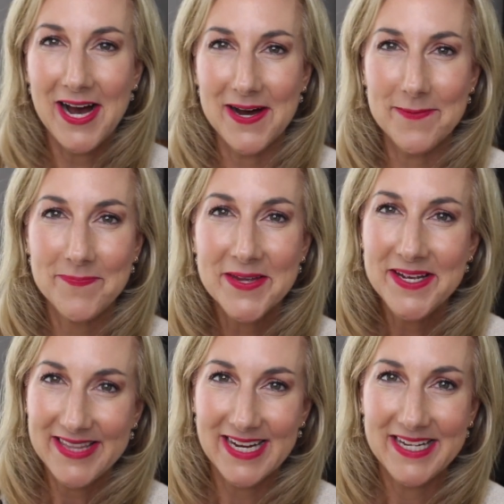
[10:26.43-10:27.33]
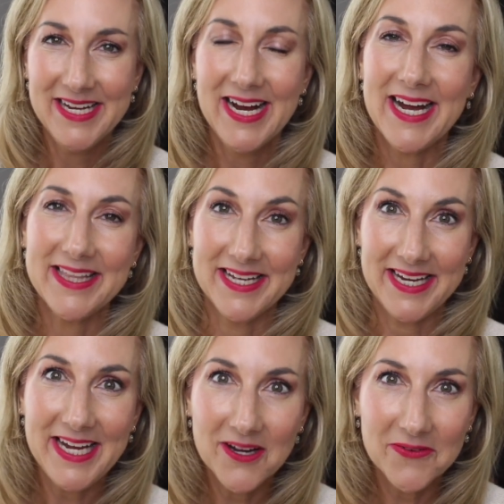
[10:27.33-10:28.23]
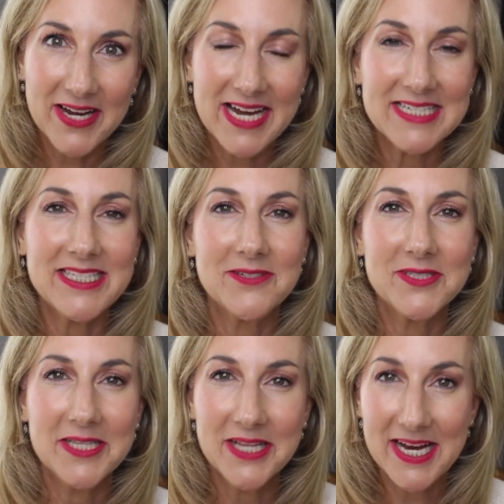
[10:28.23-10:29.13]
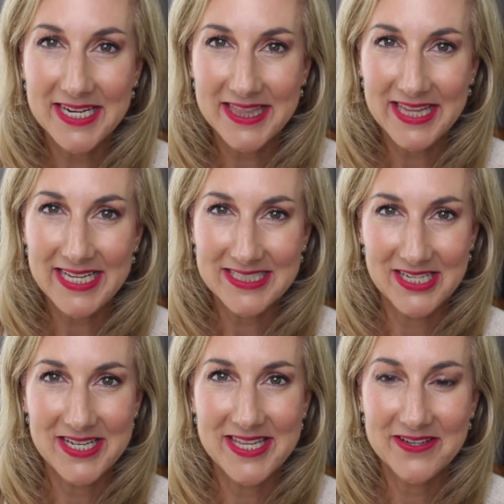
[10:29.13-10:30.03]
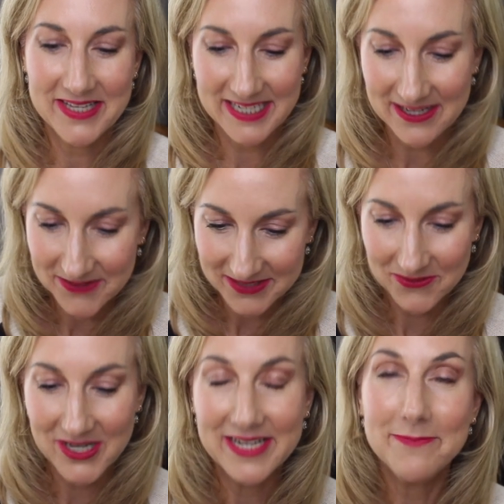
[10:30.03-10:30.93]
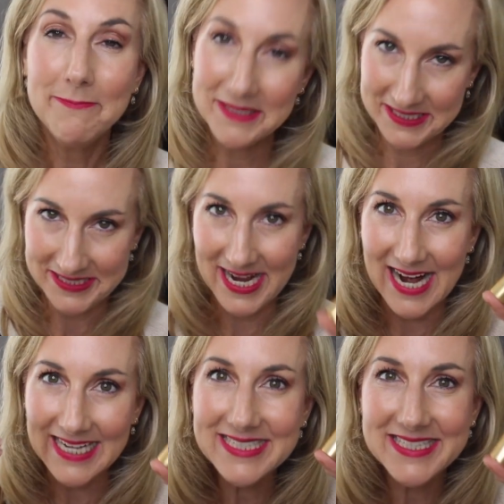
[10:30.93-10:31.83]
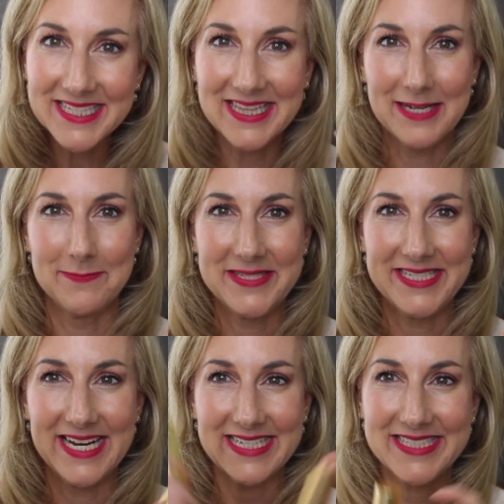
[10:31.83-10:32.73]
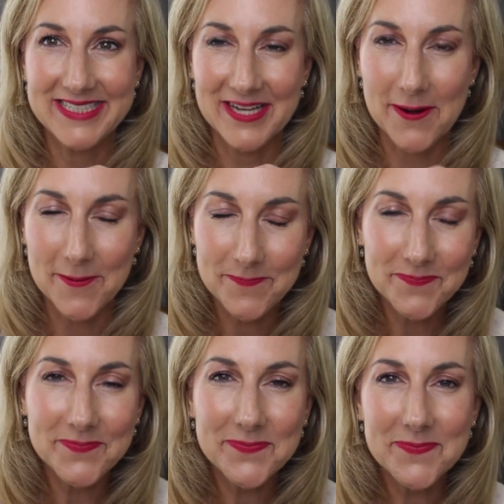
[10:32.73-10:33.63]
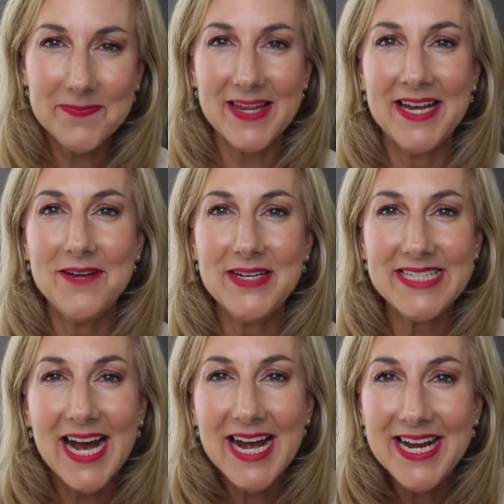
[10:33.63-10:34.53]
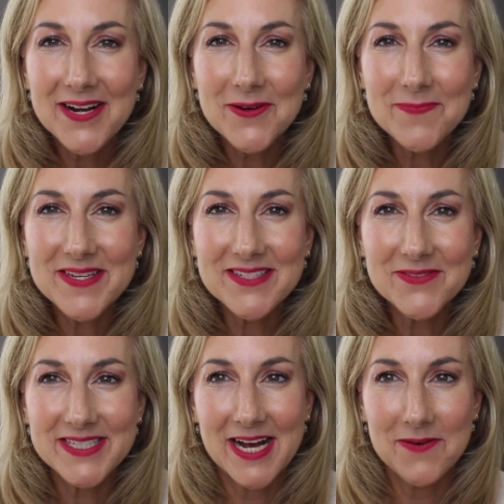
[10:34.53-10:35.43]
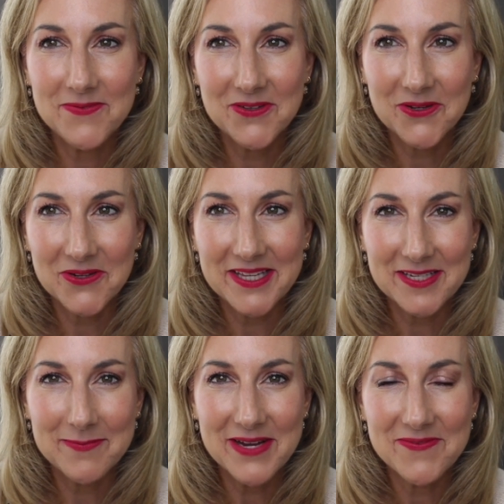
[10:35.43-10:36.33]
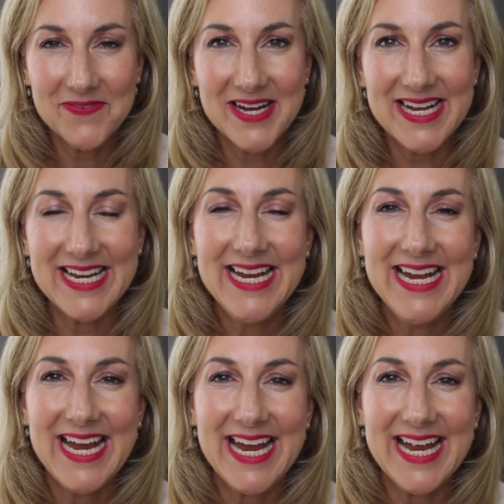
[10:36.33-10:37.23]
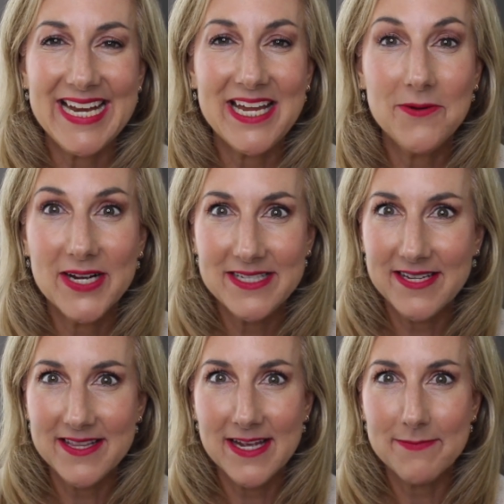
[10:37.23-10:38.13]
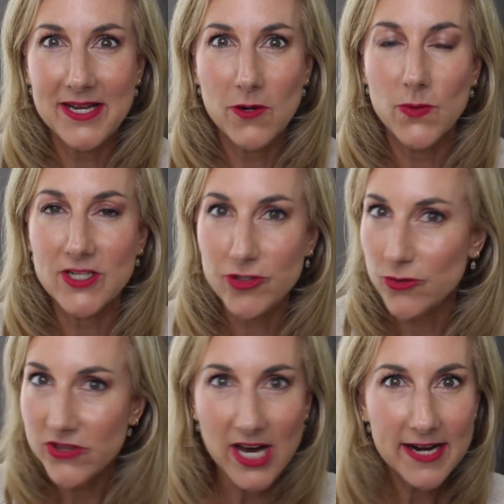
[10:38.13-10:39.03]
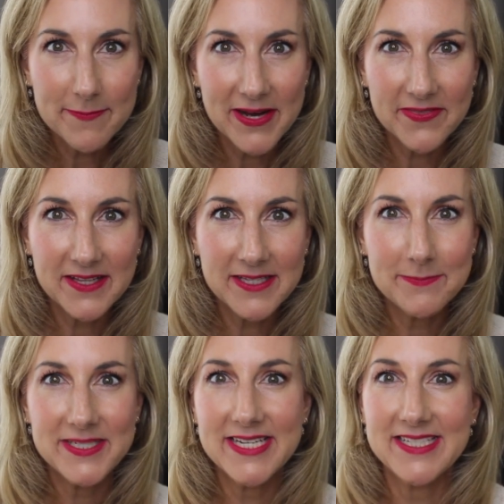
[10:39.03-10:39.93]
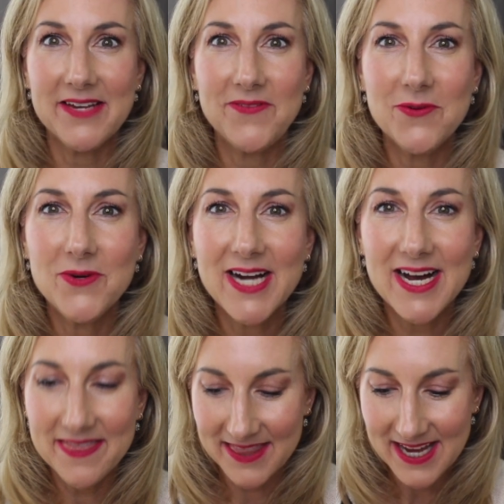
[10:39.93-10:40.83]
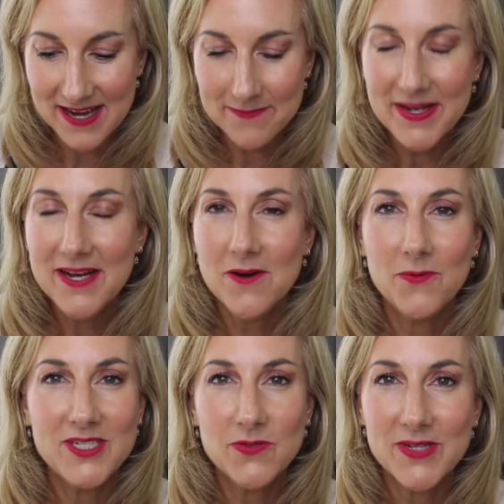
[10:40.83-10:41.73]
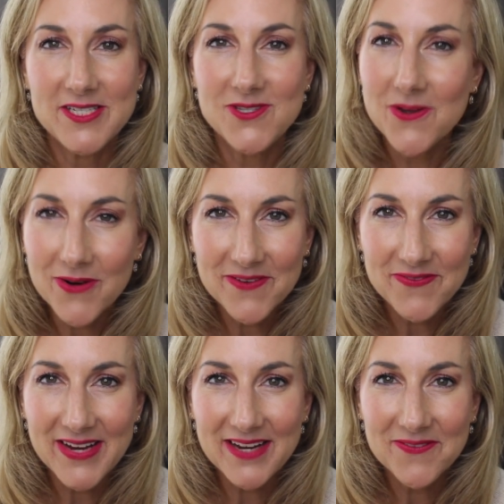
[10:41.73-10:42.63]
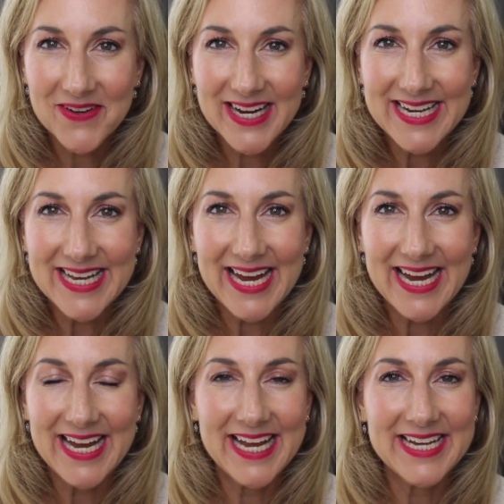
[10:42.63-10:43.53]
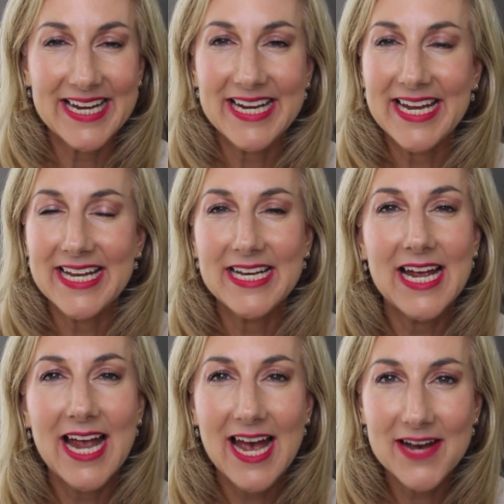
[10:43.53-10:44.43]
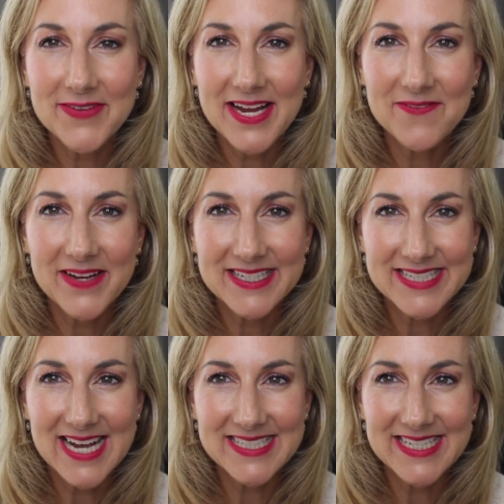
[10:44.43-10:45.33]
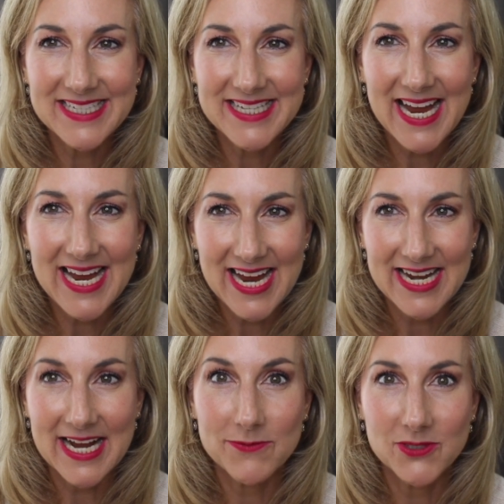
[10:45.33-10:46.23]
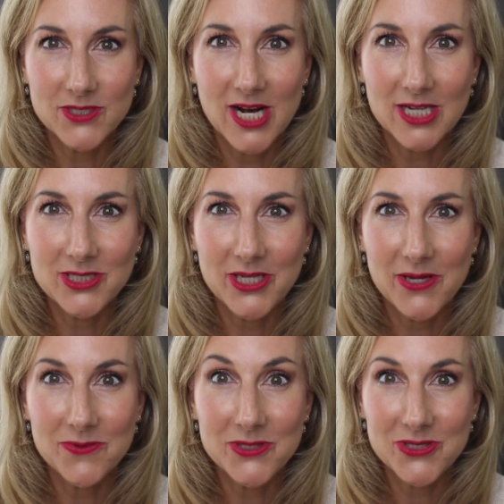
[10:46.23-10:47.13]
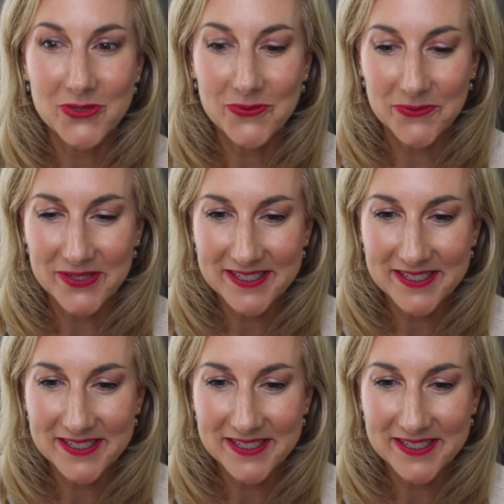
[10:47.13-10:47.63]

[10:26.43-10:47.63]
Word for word: um, uh, I, the earrings, there's a lot of things on there that I would want besides the lipsticks. So Anyways, I hope this was helpful or a little bit fun and you guys can let me know what you thought about the lipsticks, if you got them, which one's your favorite, and again, have a fantastic day and I will talk to you soon.